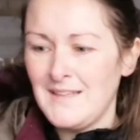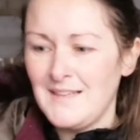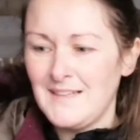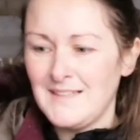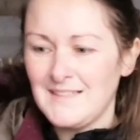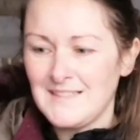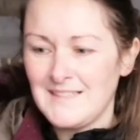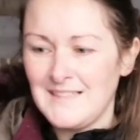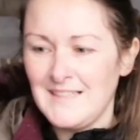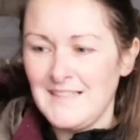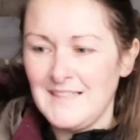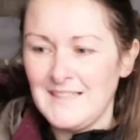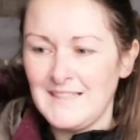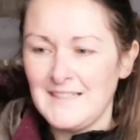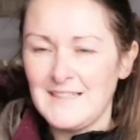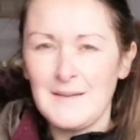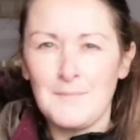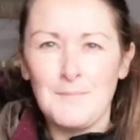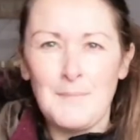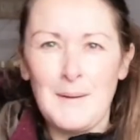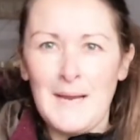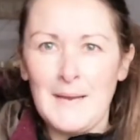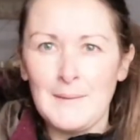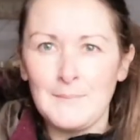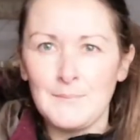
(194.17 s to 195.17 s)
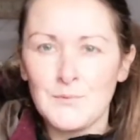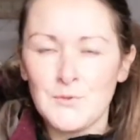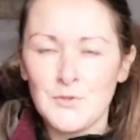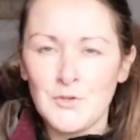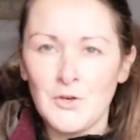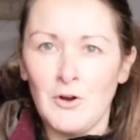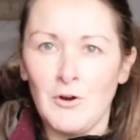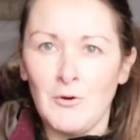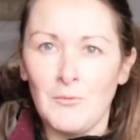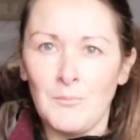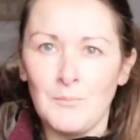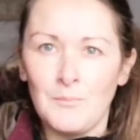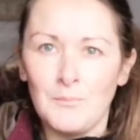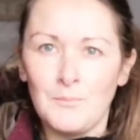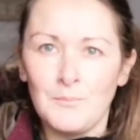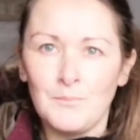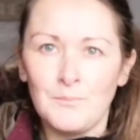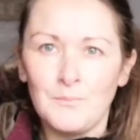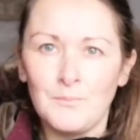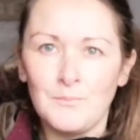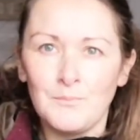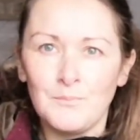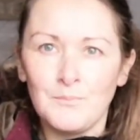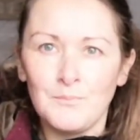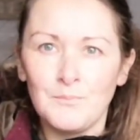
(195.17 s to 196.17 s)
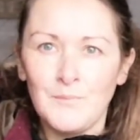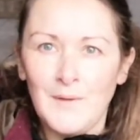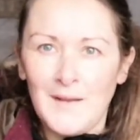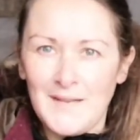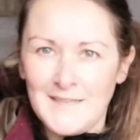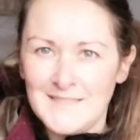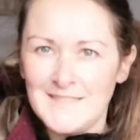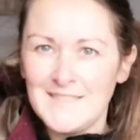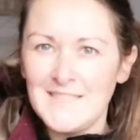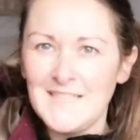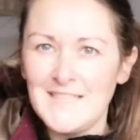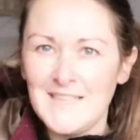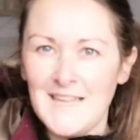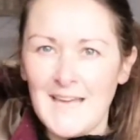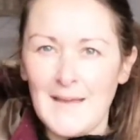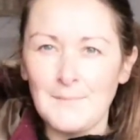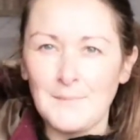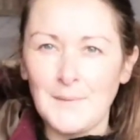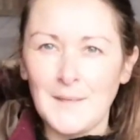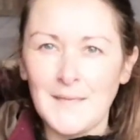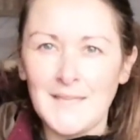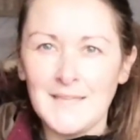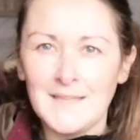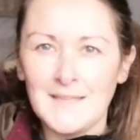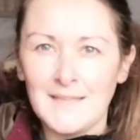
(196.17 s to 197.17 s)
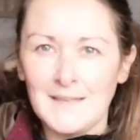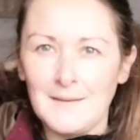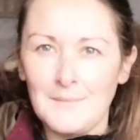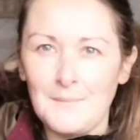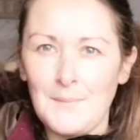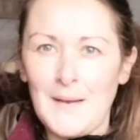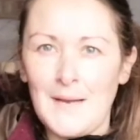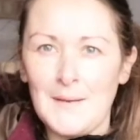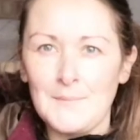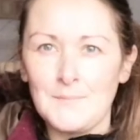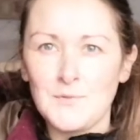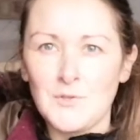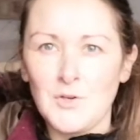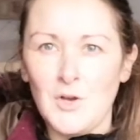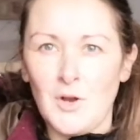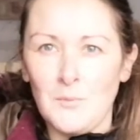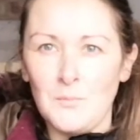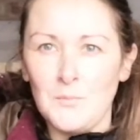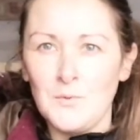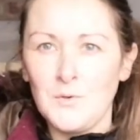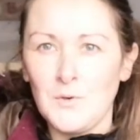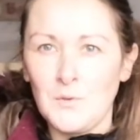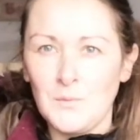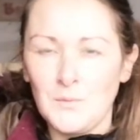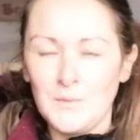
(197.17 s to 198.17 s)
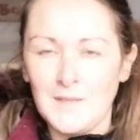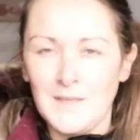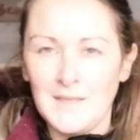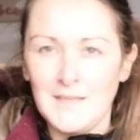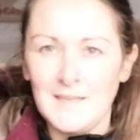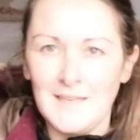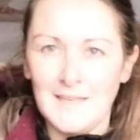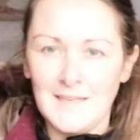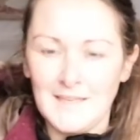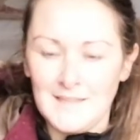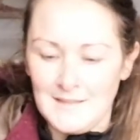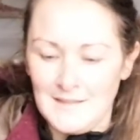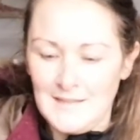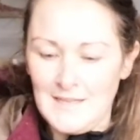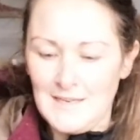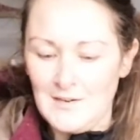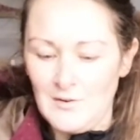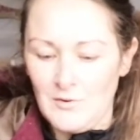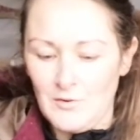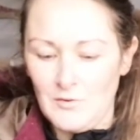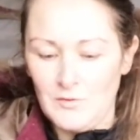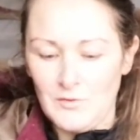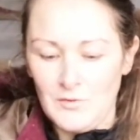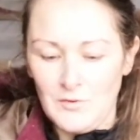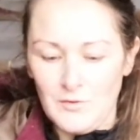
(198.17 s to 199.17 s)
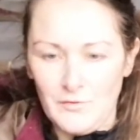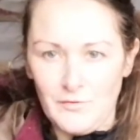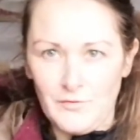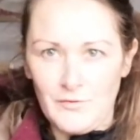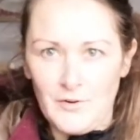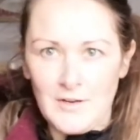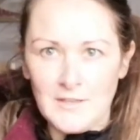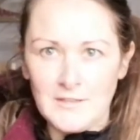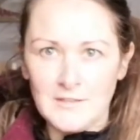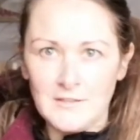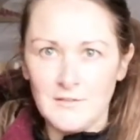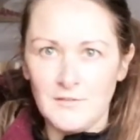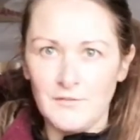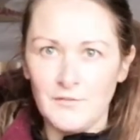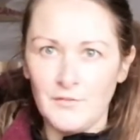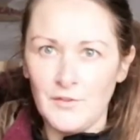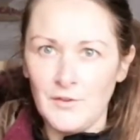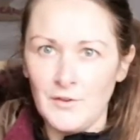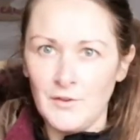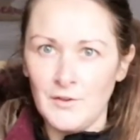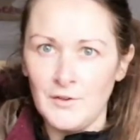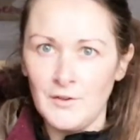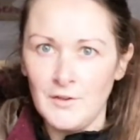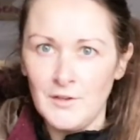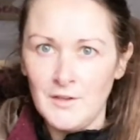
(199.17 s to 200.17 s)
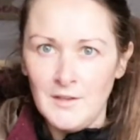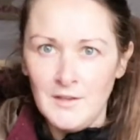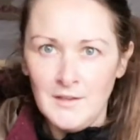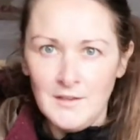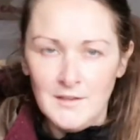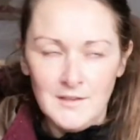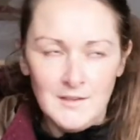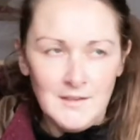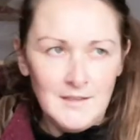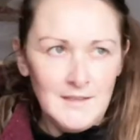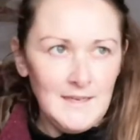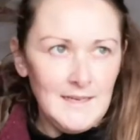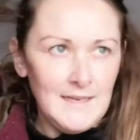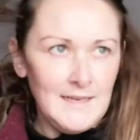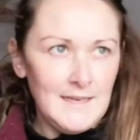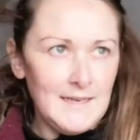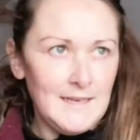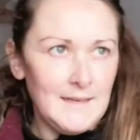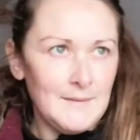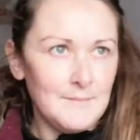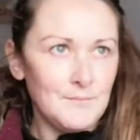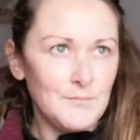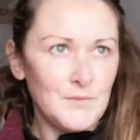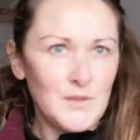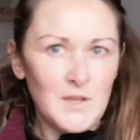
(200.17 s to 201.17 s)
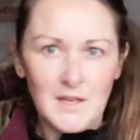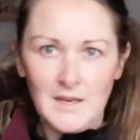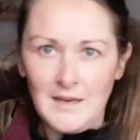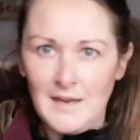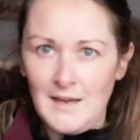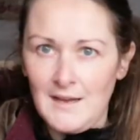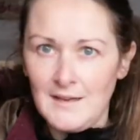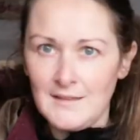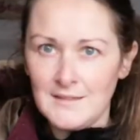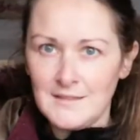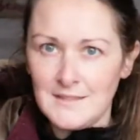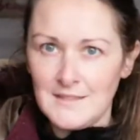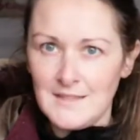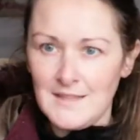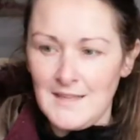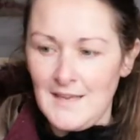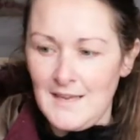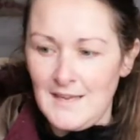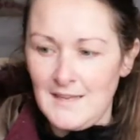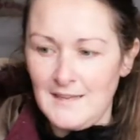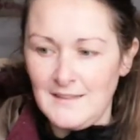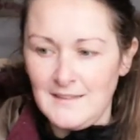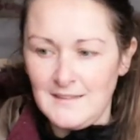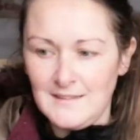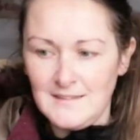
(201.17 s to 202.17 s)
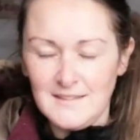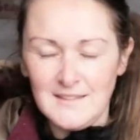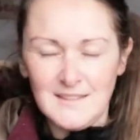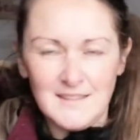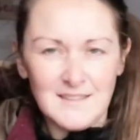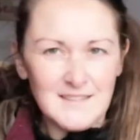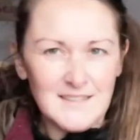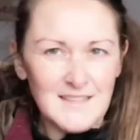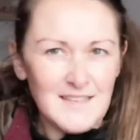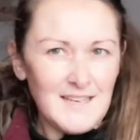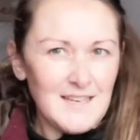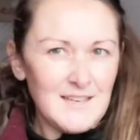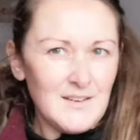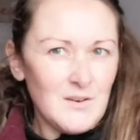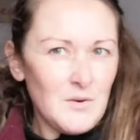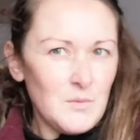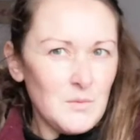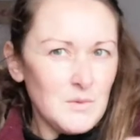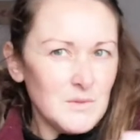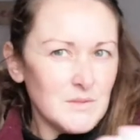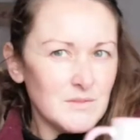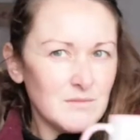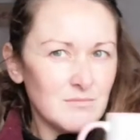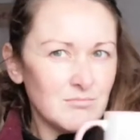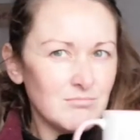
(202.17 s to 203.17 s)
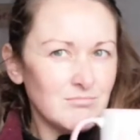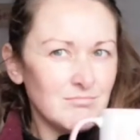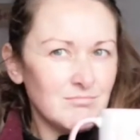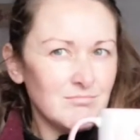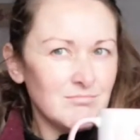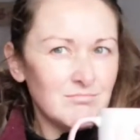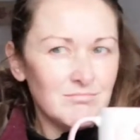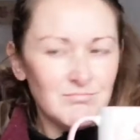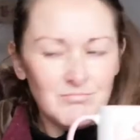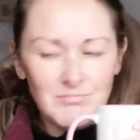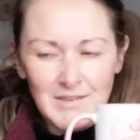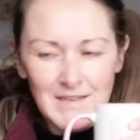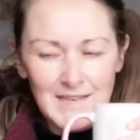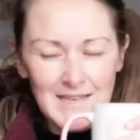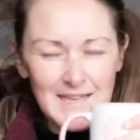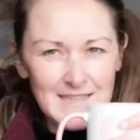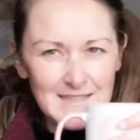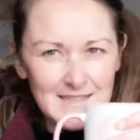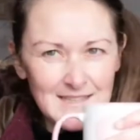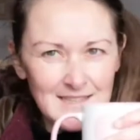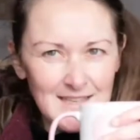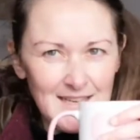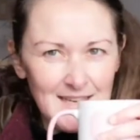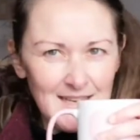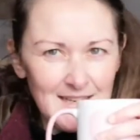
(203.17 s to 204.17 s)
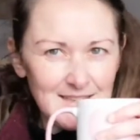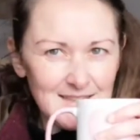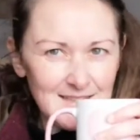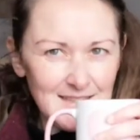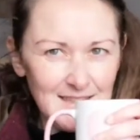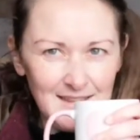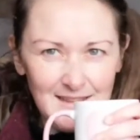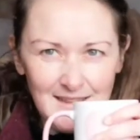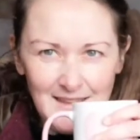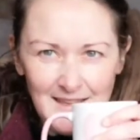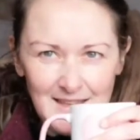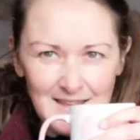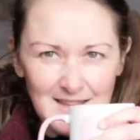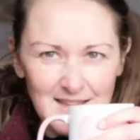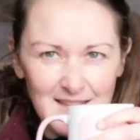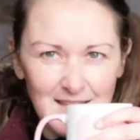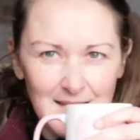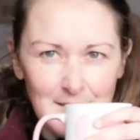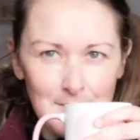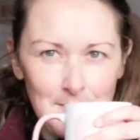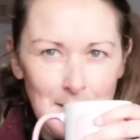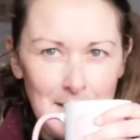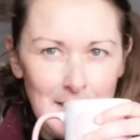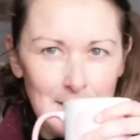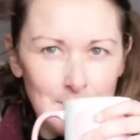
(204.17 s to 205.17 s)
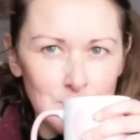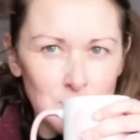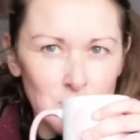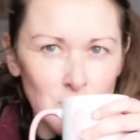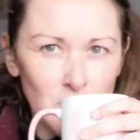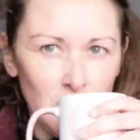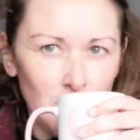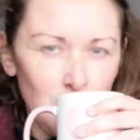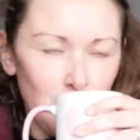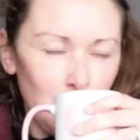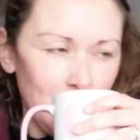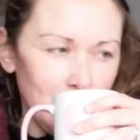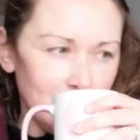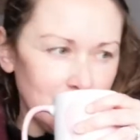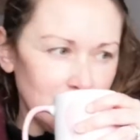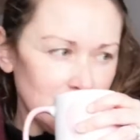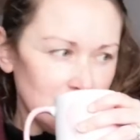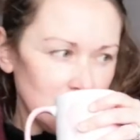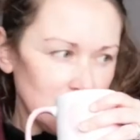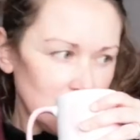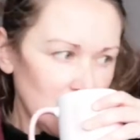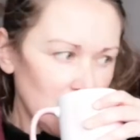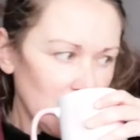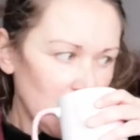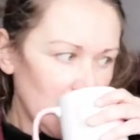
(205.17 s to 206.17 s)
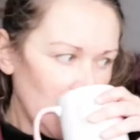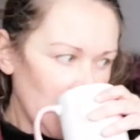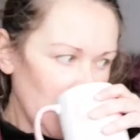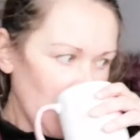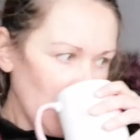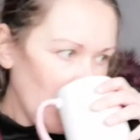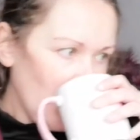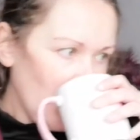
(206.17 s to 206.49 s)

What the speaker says: That's like kebab shop. I see them like in the kebab shop, you know, when they like they're on the front of the glass thing. That I always relate to that as like the kebab shop ones.